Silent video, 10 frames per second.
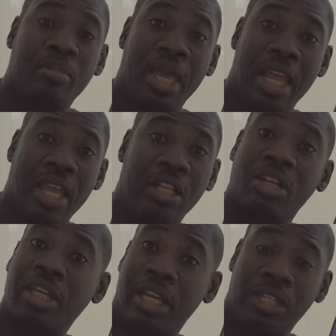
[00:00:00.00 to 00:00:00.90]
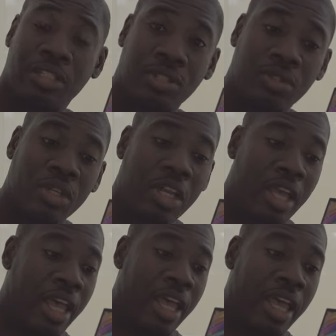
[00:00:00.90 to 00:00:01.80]
may look into,
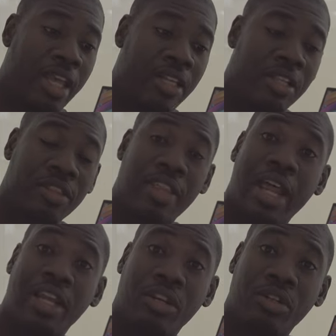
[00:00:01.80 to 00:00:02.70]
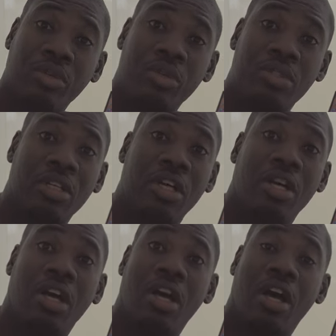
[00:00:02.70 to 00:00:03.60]
and that includes
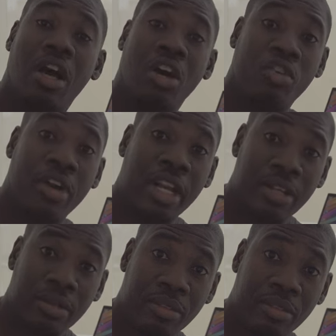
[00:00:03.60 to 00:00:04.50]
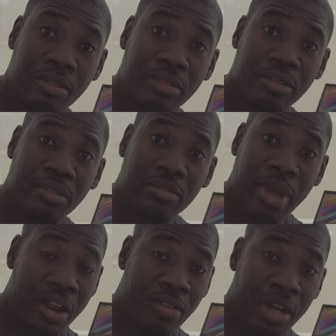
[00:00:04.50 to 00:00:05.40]
a credit
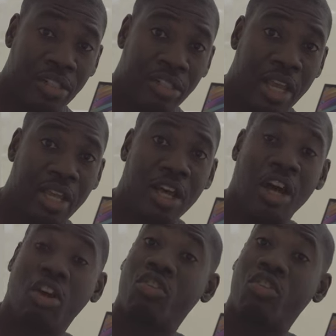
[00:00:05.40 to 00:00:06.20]
background check, a